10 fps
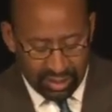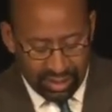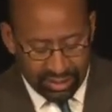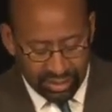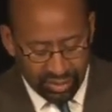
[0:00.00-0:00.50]

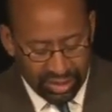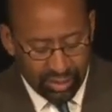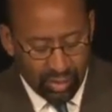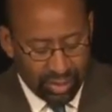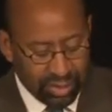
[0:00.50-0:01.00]
As
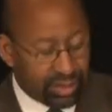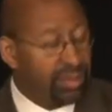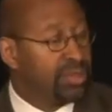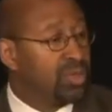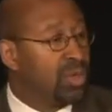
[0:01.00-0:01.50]
drinking
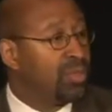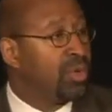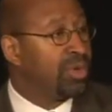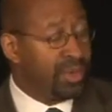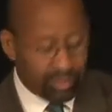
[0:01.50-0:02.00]
water,
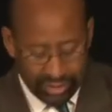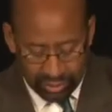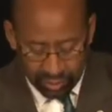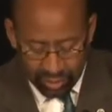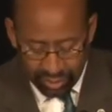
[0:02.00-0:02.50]
stormwater, and
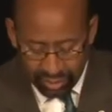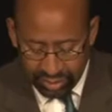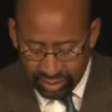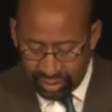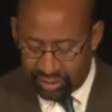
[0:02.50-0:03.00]
wastewater
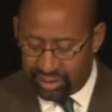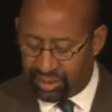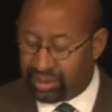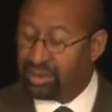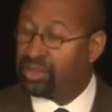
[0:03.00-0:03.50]

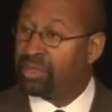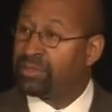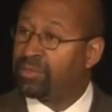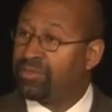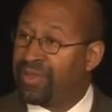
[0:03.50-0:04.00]
utility
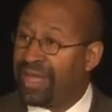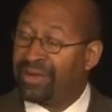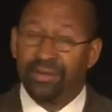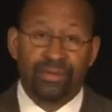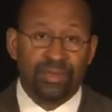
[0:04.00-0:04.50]
service
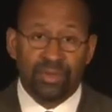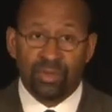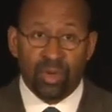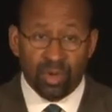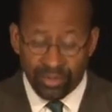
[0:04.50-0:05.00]
provider, and we
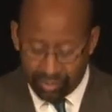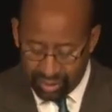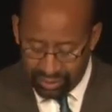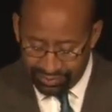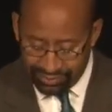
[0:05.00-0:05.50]
do all
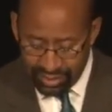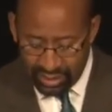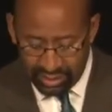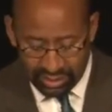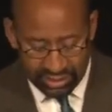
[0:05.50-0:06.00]
three, the
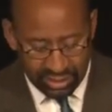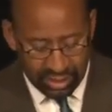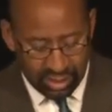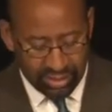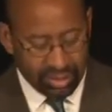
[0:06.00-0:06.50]

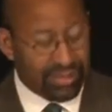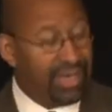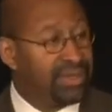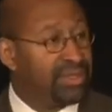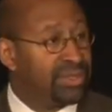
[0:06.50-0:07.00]
city also
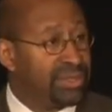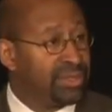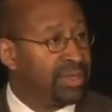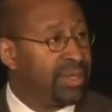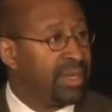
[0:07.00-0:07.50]

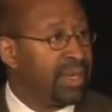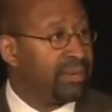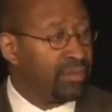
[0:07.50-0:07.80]
manages and